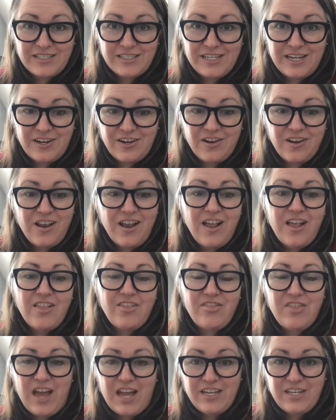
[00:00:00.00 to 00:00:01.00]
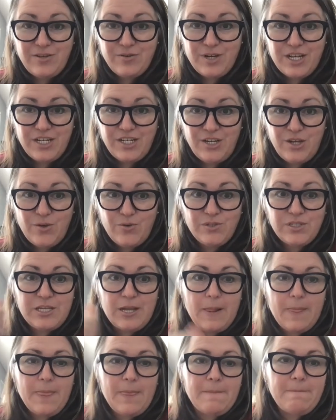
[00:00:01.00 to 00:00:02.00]
there that you can use.
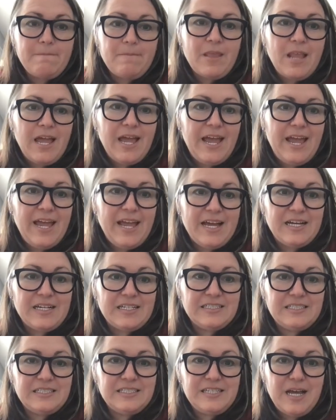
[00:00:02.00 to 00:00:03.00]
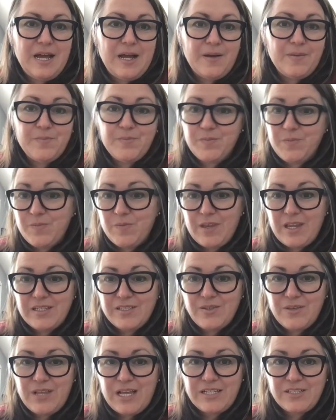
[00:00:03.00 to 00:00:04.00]
And
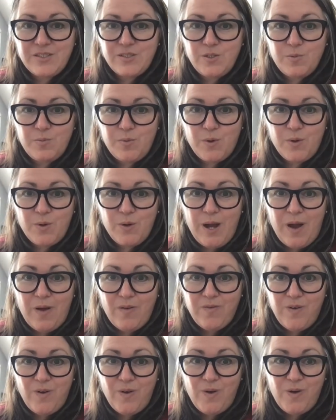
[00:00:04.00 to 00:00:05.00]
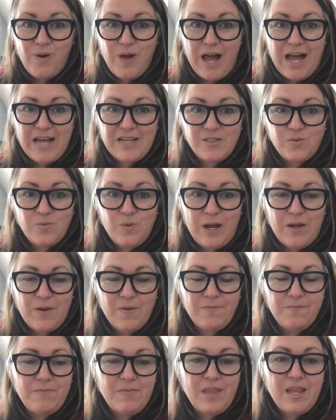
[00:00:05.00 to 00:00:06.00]
so that's super helpful as
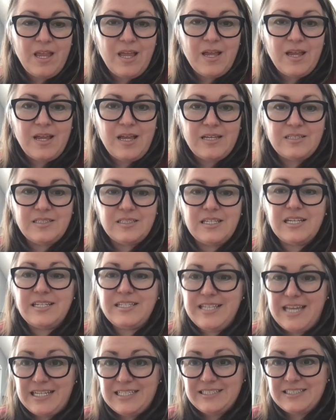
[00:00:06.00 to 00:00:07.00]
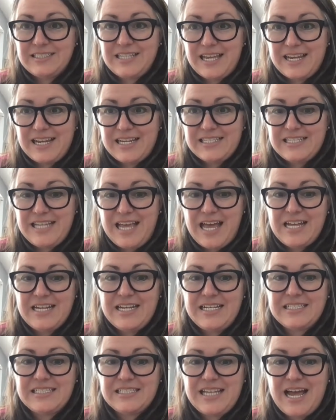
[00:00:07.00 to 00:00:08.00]
well. Because yes, like I said,
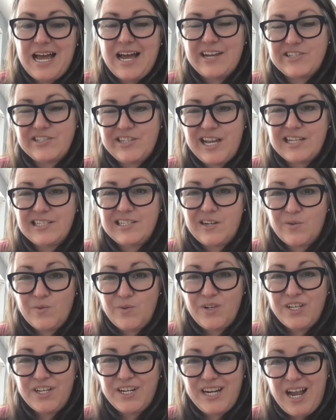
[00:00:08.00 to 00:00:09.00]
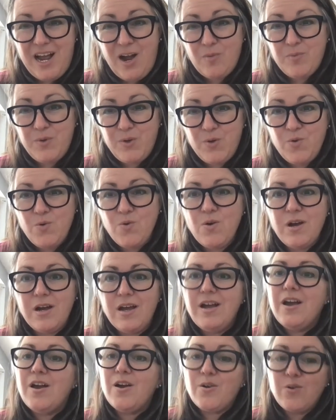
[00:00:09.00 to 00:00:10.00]
it's the hashtags that are really going to help you
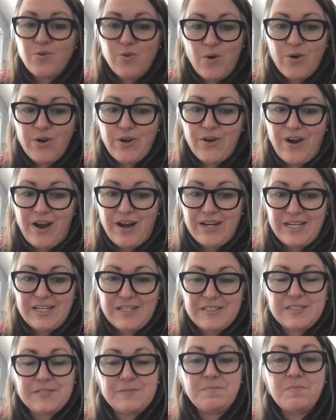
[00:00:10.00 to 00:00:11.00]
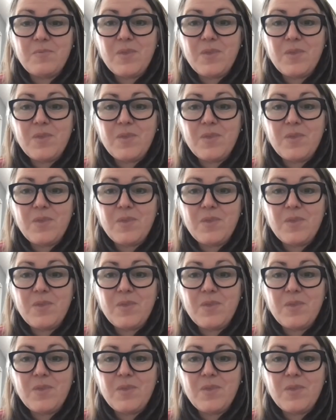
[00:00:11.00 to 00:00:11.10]
grow your audience.